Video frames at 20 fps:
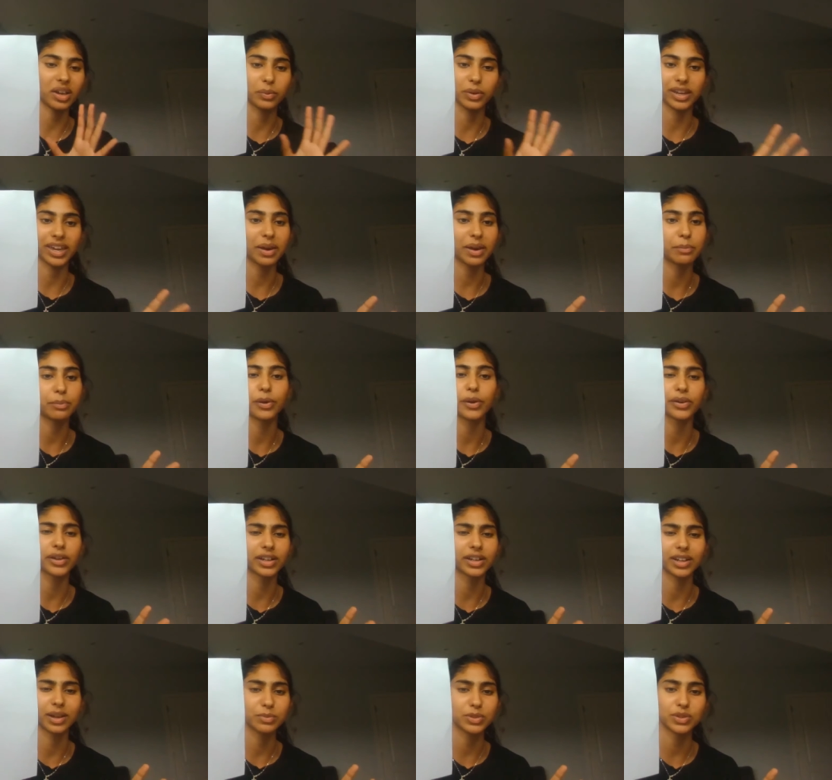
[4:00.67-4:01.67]
It would get
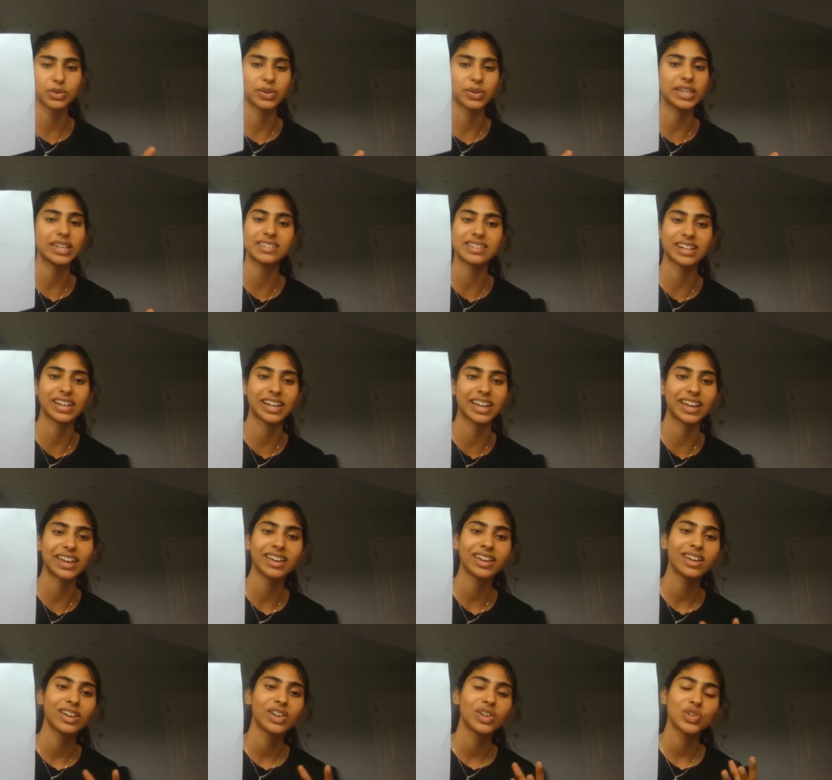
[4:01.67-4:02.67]
broken up too
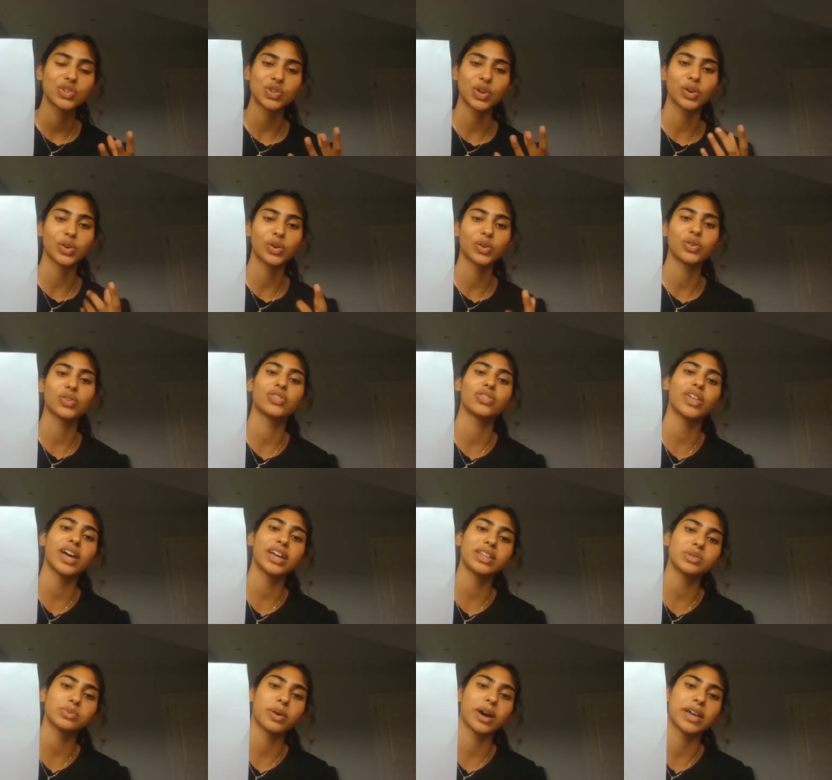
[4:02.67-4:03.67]
easily. So
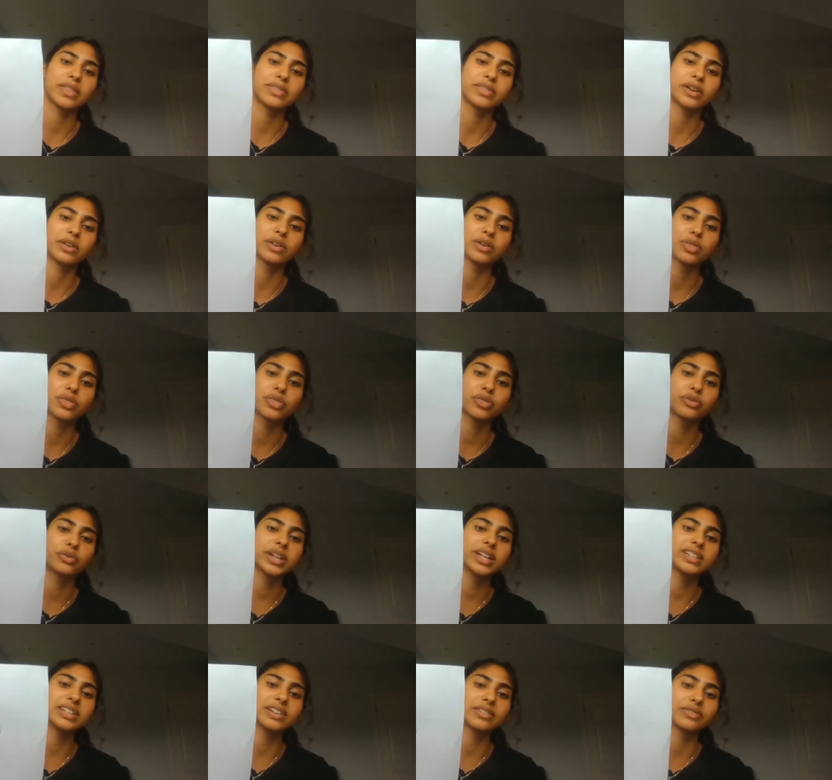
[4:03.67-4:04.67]
that's why there are
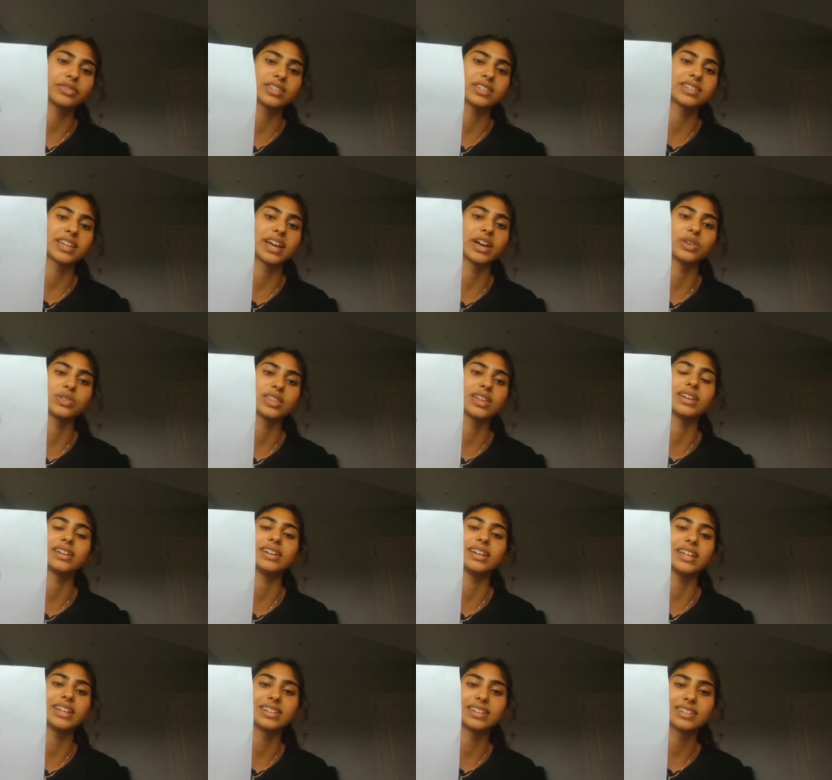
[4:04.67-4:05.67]
three different cells that are
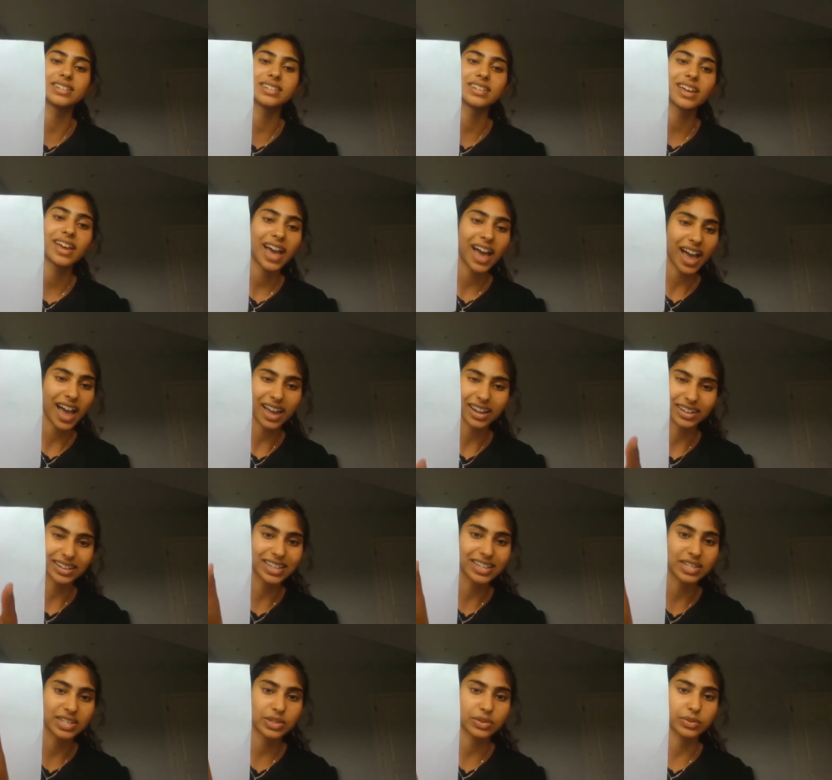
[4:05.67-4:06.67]
needed,
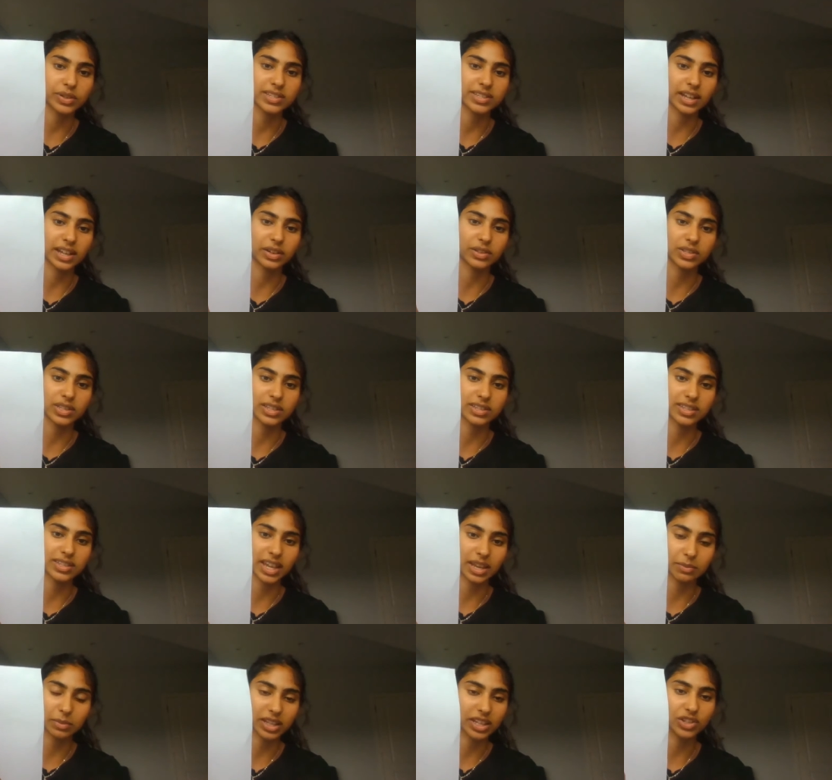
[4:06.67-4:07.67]
and these three cells are the
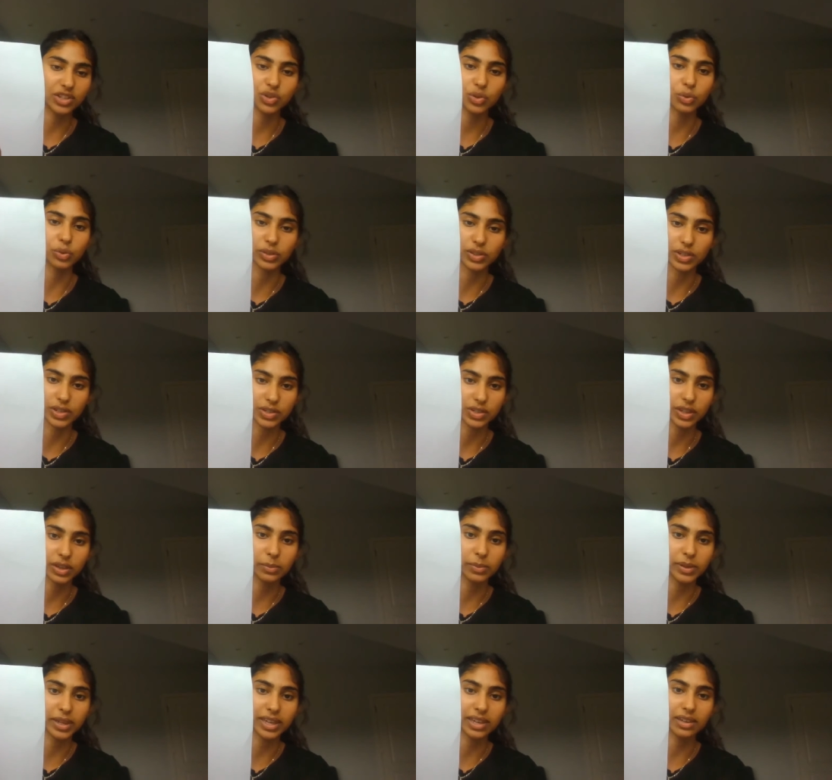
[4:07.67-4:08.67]
same in each quarter. So
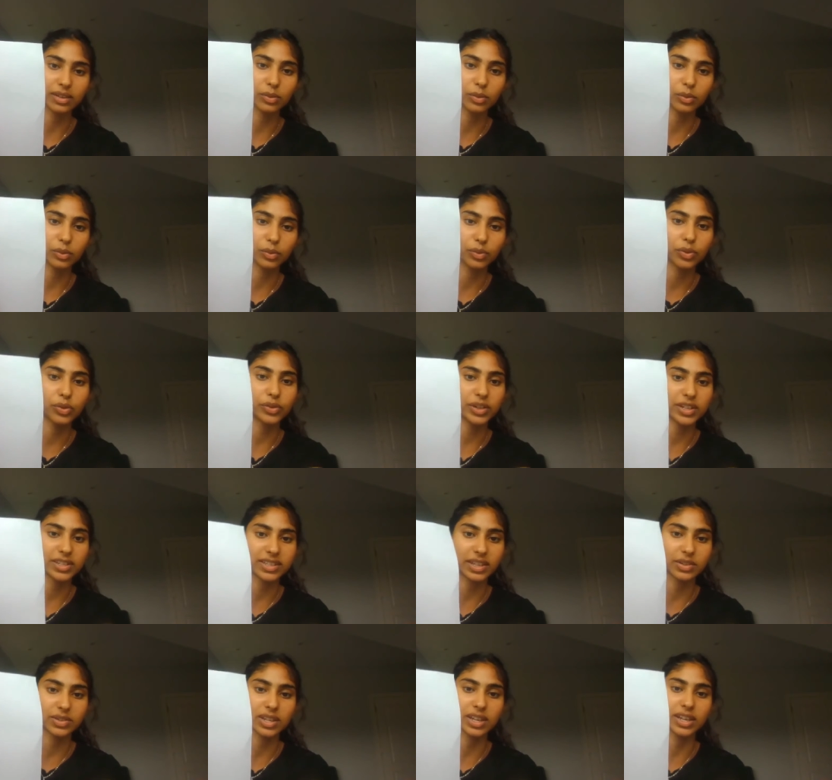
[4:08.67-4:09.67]
there'll be three
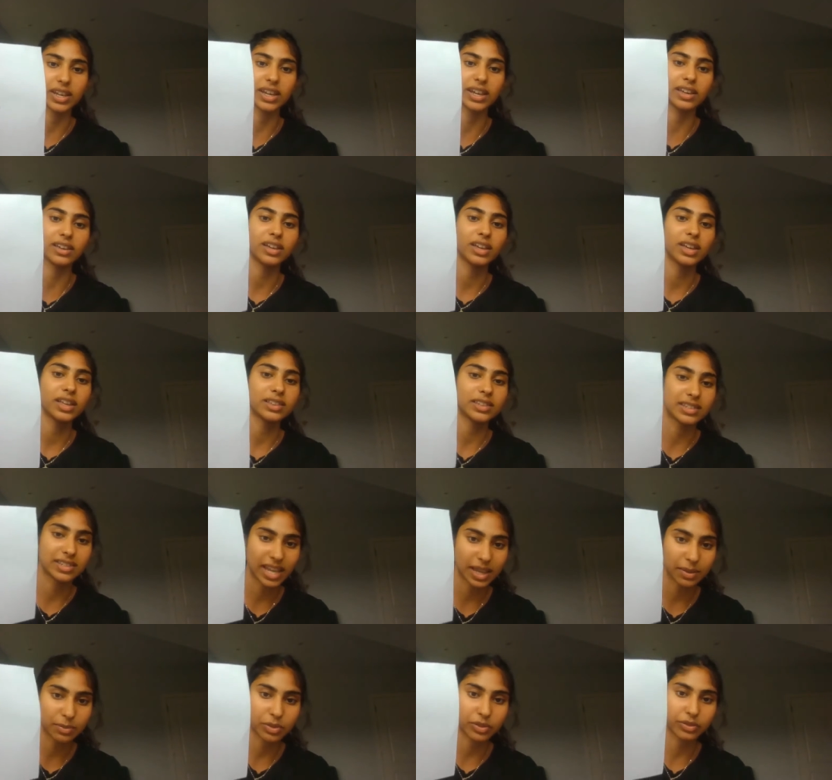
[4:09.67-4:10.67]
cells here, the
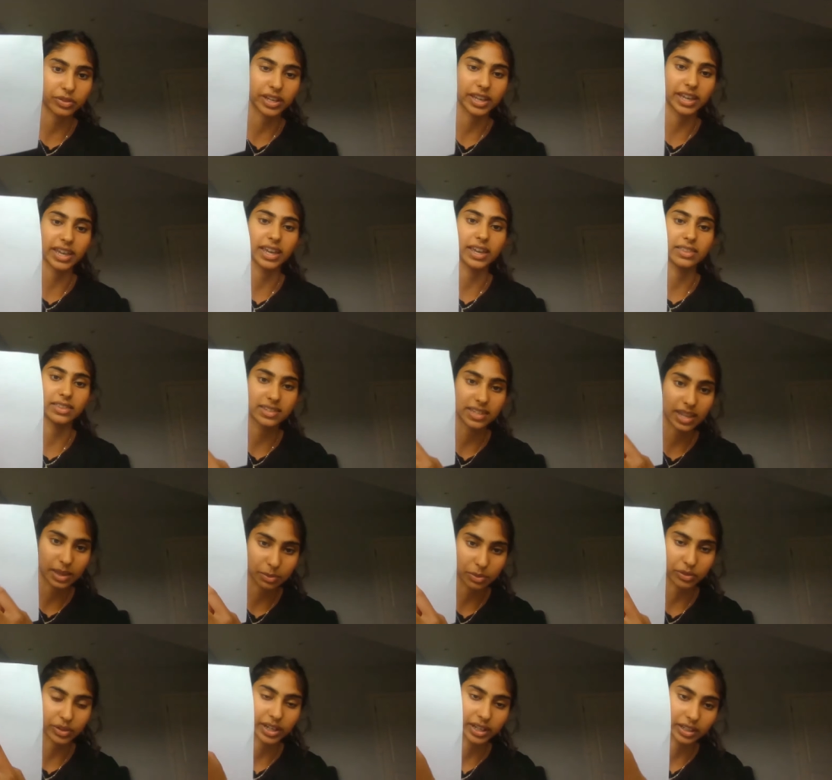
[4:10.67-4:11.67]
same three here, the
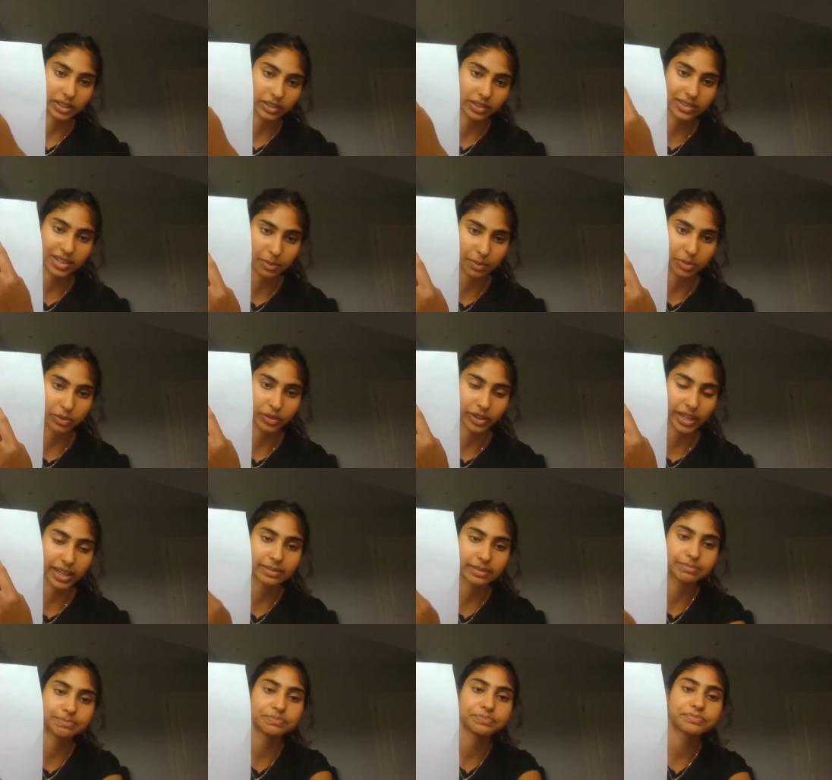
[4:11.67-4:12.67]
same three here, and the same three here.